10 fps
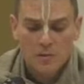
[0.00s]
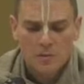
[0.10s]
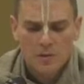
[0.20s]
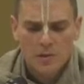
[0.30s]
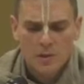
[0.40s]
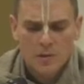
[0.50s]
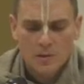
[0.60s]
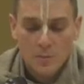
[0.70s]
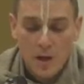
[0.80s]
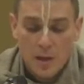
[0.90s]
to return
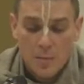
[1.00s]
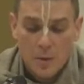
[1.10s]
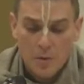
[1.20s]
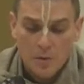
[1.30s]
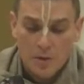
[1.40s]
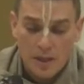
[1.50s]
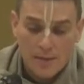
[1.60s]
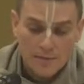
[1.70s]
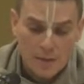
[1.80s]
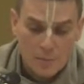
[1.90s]
to my abode, the
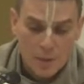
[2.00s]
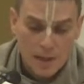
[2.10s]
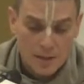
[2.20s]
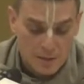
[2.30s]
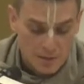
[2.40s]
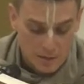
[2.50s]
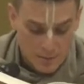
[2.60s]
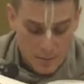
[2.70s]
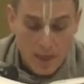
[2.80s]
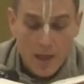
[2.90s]
heavenly planets.
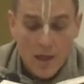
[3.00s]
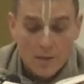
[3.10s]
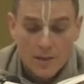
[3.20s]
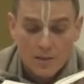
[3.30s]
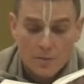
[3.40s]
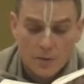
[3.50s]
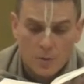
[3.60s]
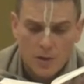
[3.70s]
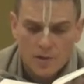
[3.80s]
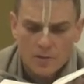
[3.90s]
This
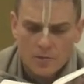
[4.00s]
request